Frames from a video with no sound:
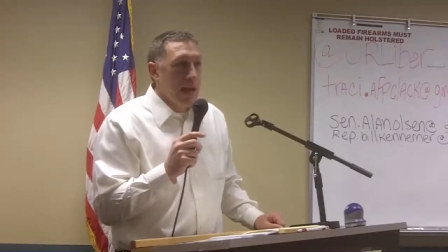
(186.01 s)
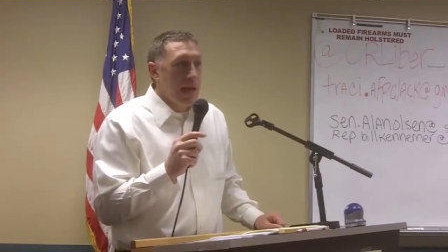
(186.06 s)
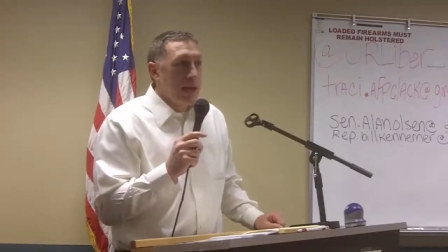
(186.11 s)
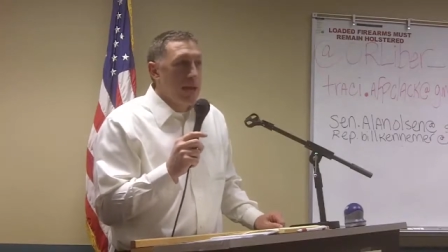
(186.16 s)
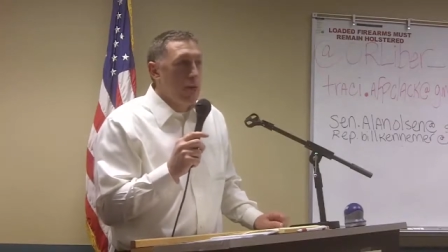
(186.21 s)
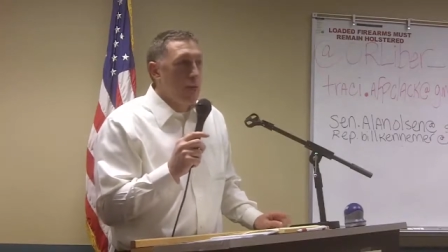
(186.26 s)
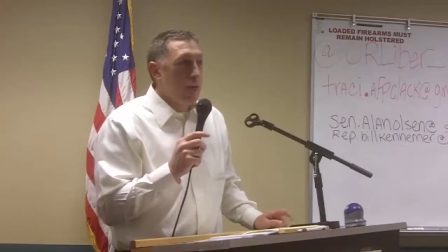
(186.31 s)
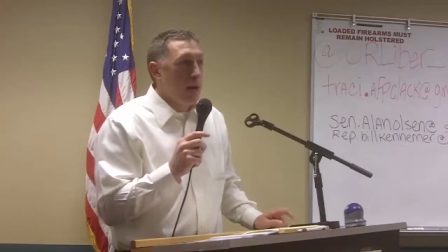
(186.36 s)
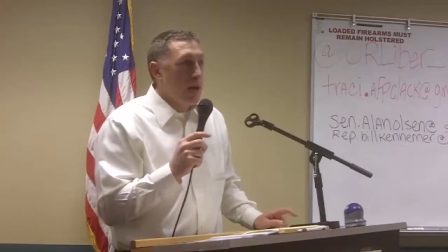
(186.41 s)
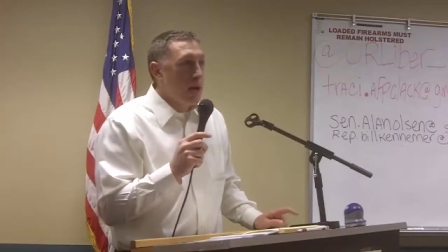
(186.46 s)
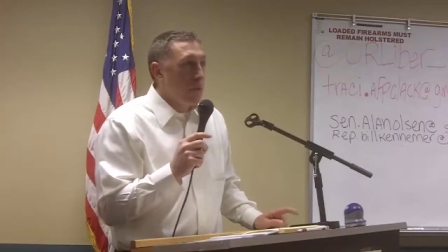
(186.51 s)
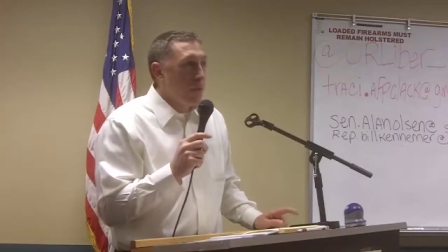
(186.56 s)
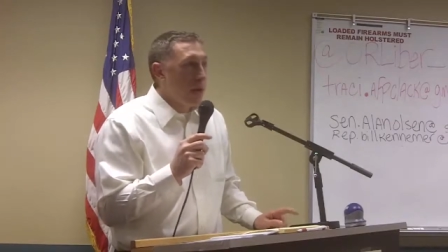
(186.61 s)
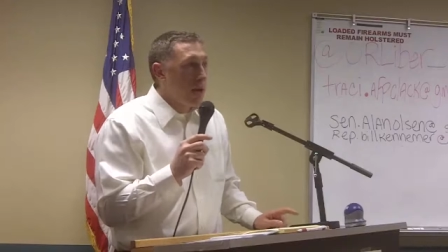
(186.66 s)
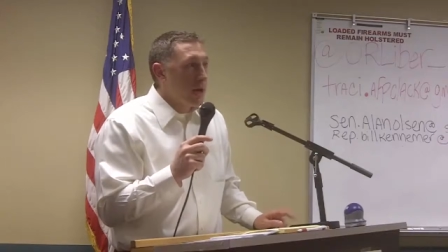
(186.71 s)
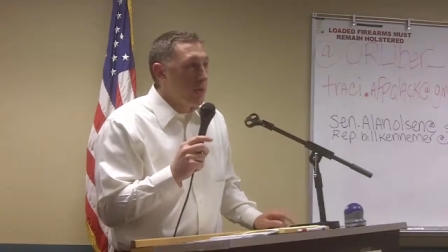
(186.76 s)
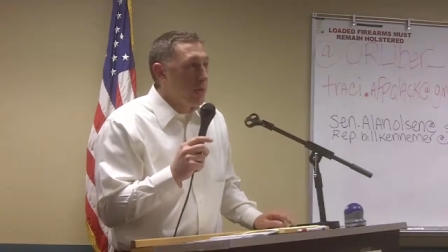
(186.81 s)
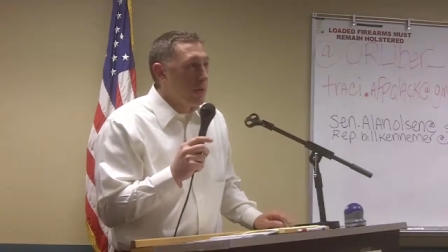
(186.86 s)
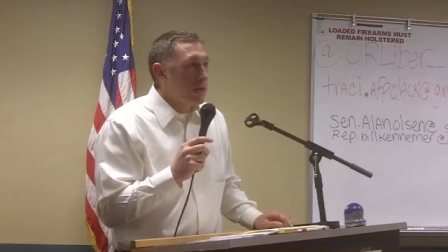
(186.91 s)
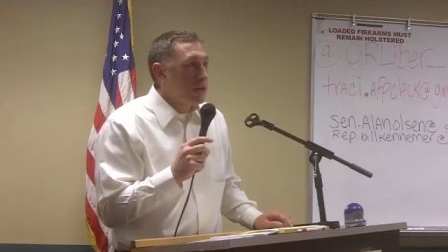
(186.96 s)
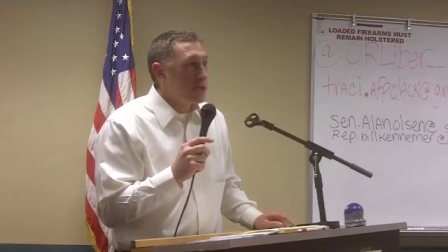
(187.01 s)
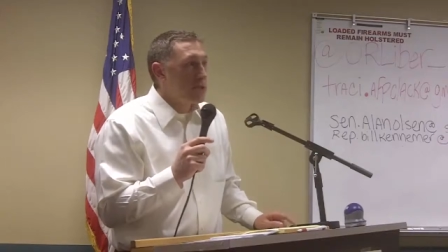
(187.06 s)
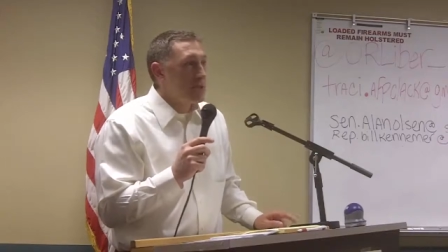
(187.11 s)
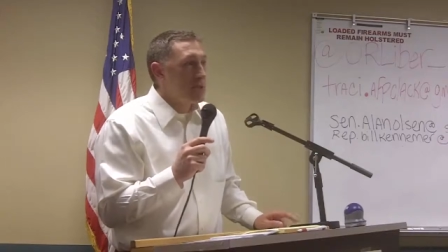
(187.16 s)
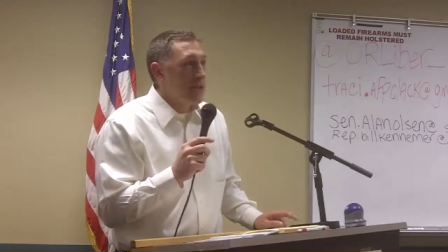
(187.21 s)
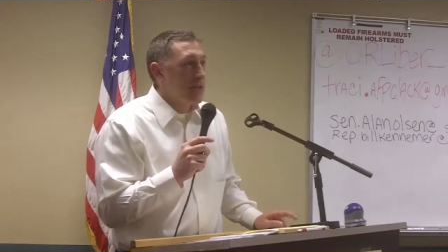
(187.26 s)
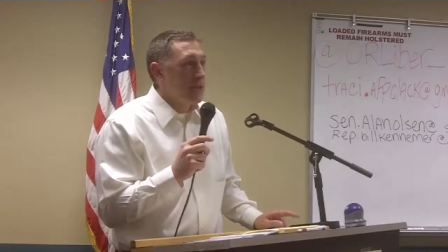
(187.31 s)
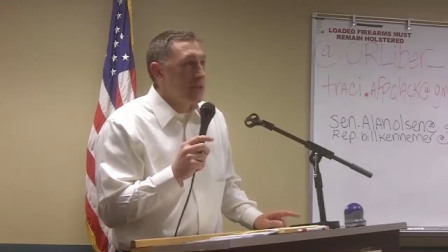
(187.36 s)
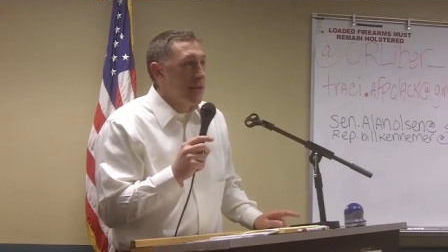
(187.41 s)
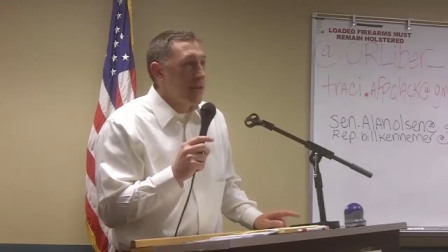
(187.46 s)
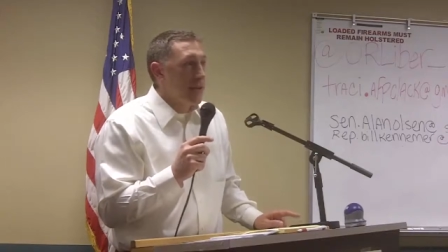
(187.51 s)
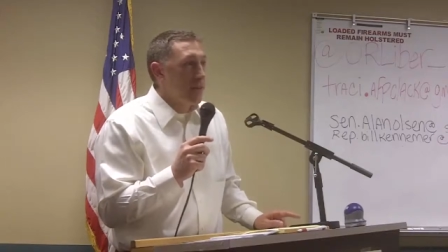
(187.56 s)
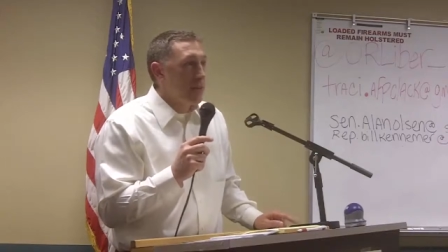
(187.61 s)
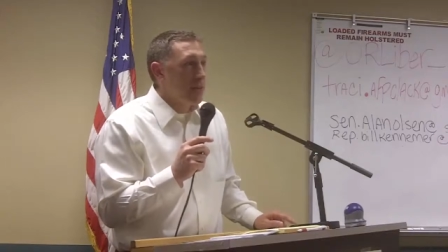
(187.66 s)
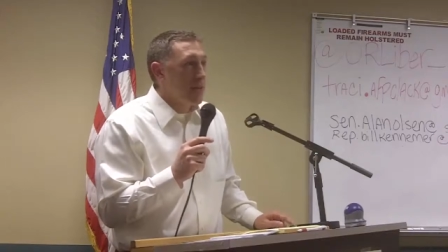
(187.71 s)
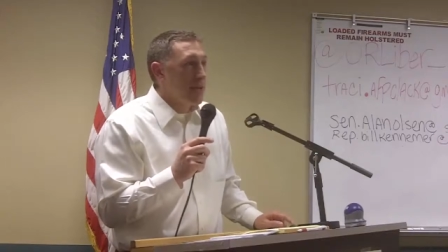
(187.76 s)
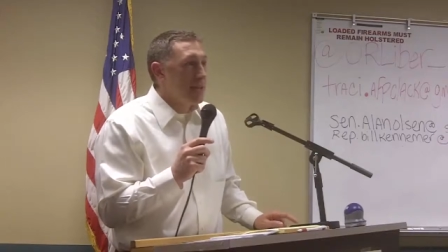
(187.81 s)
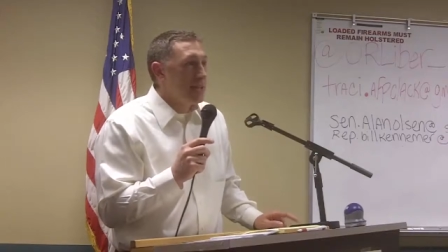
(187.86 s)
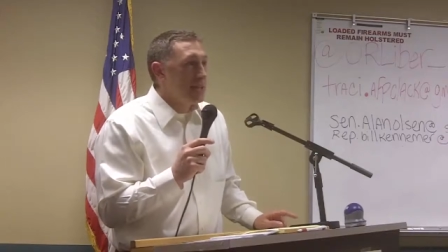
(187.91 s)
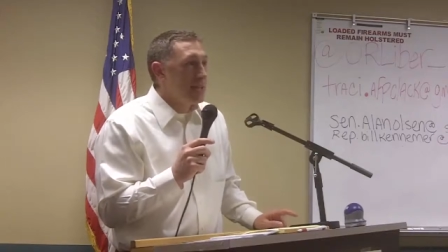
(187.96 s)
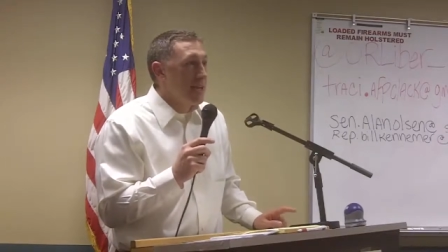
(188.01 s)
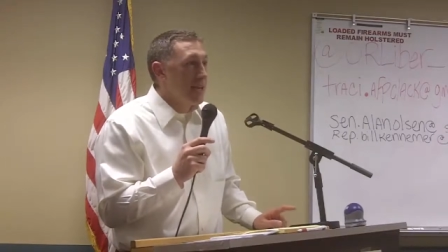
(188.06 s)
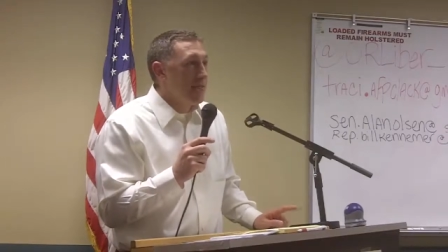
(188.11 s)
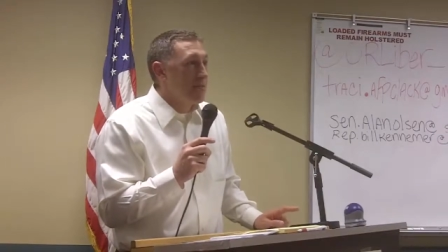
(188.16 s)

and the runaway abuses that take place,